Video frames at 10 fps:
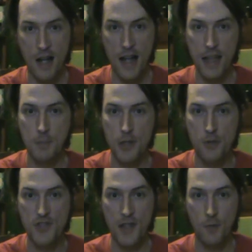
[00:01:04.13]
I am
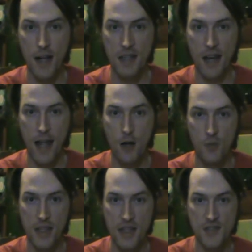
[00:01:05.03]
using right now
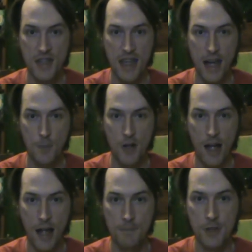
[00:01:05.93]
is the camera
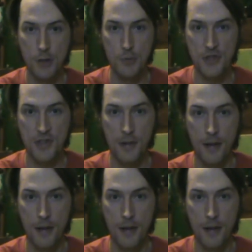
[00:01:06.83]
I've used